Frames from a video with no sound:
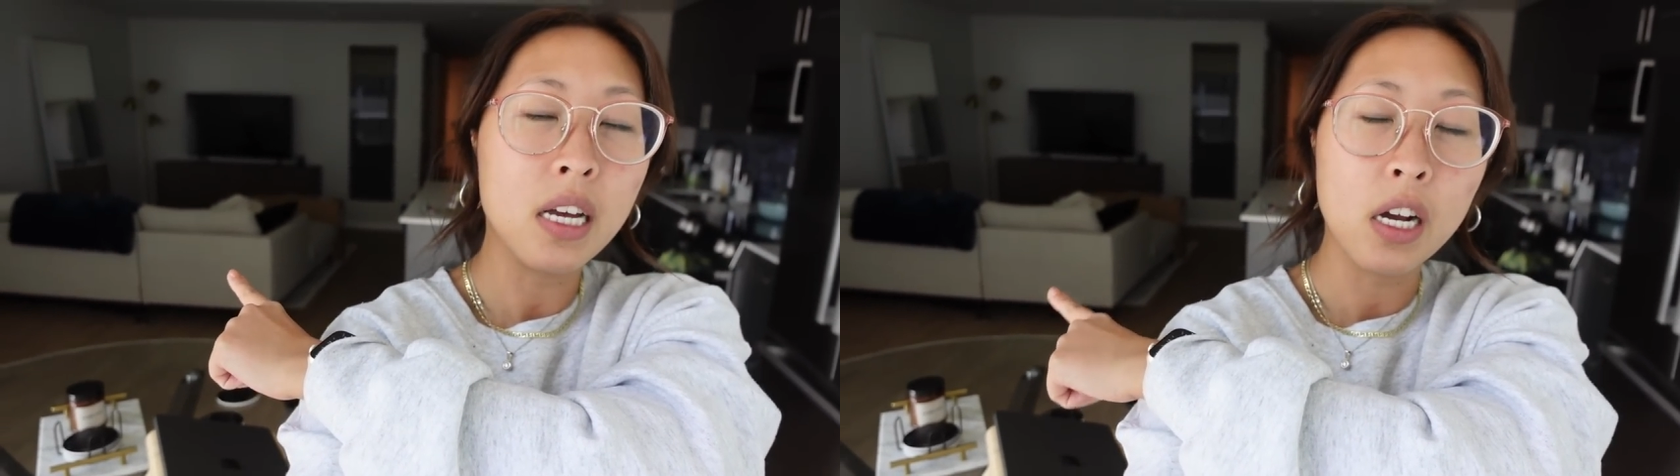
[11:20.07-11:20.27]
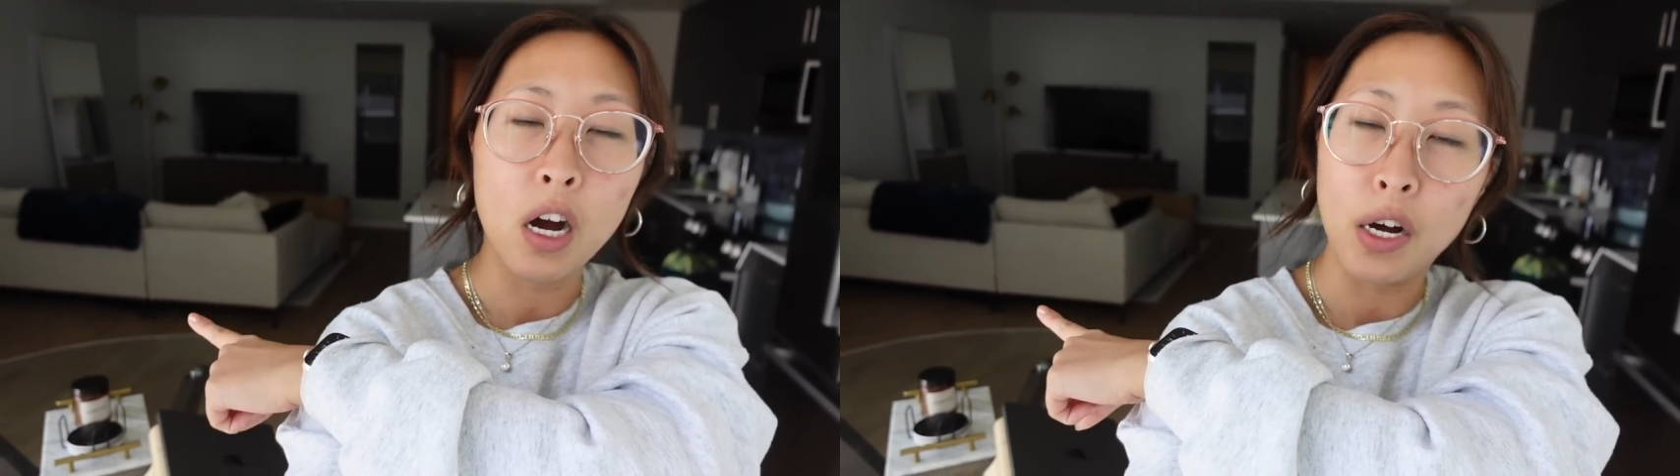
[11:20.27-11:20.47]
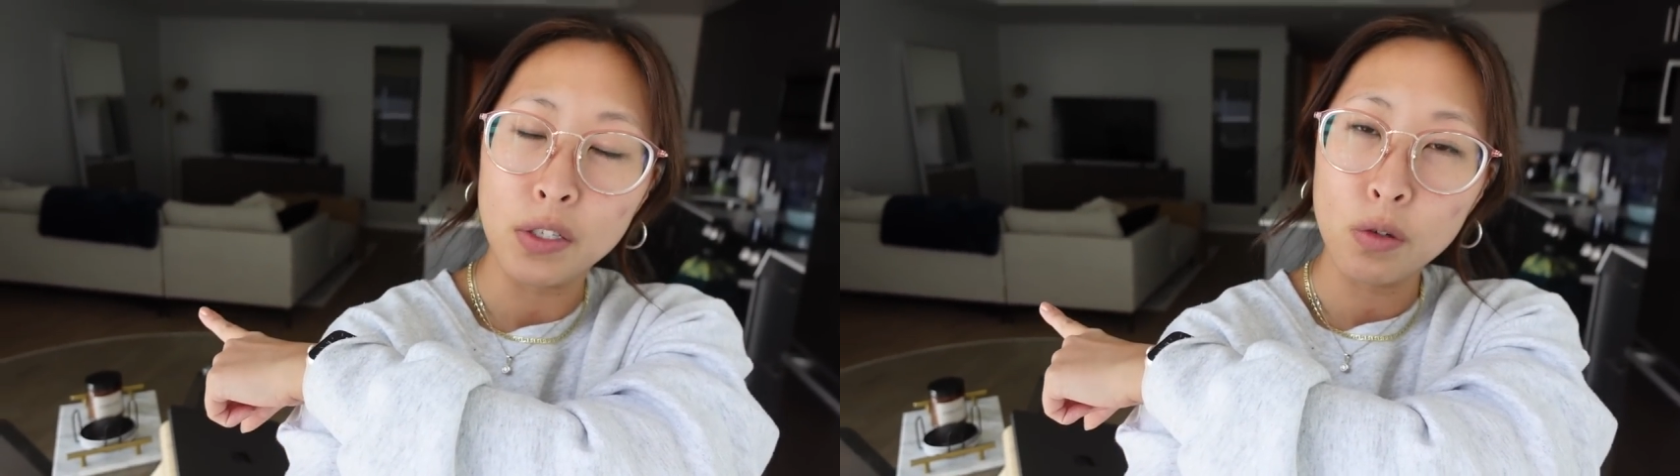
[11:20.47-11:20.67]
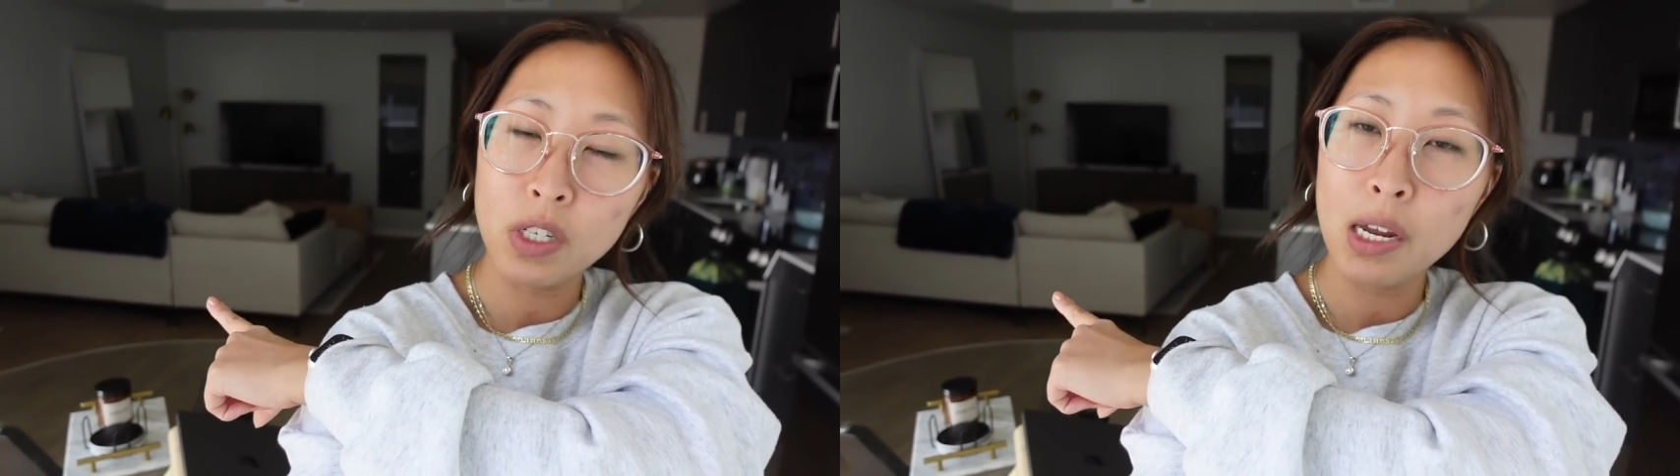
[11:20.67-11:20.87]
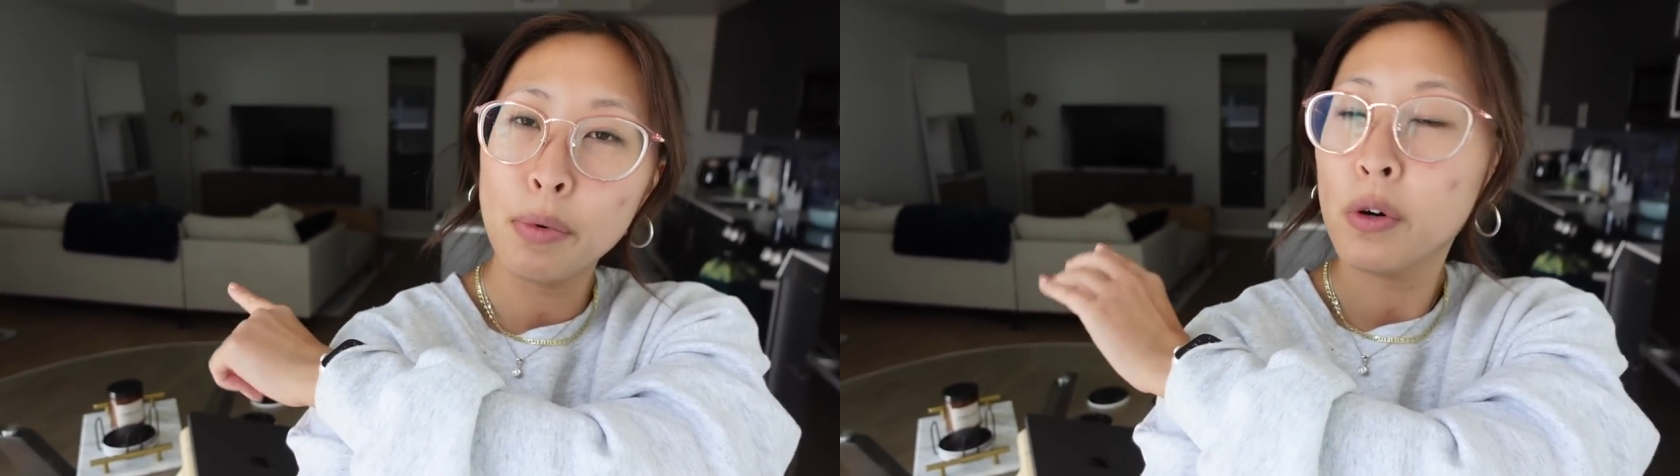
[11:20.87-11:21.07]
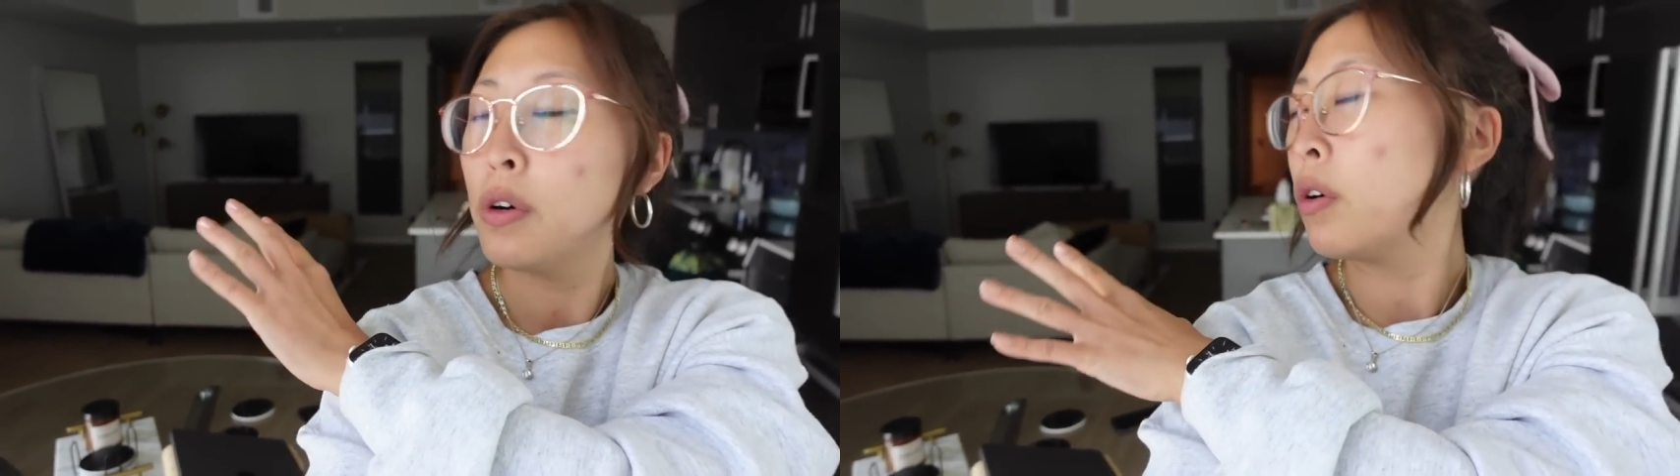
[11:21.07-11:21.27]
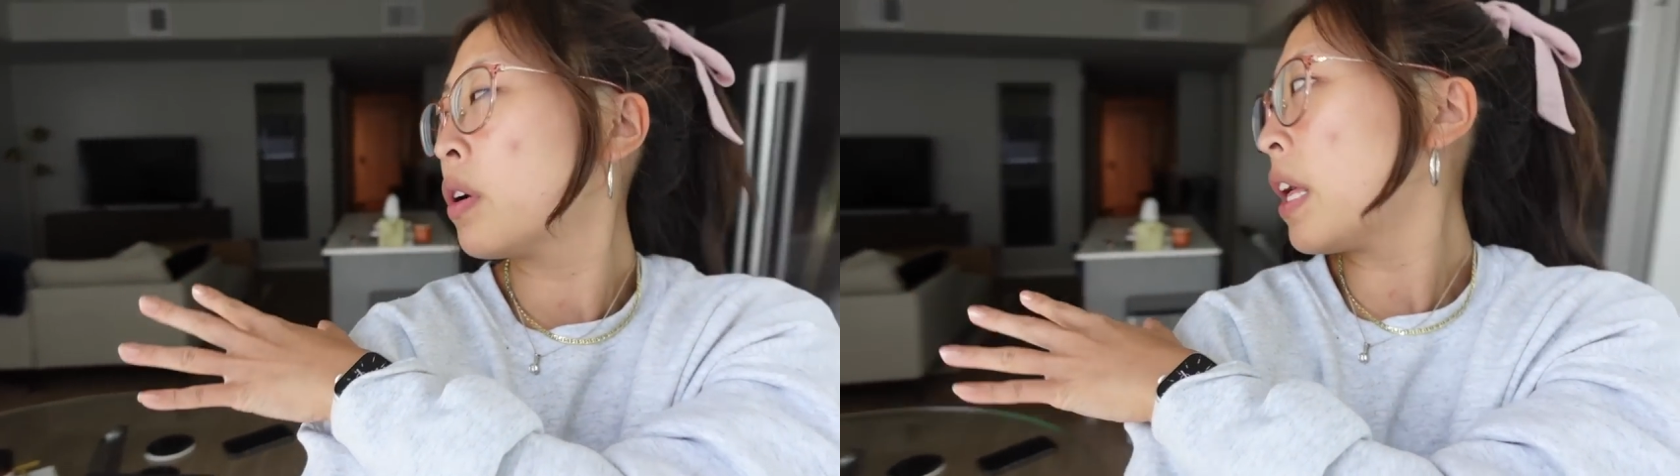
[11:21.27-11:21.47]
a console table or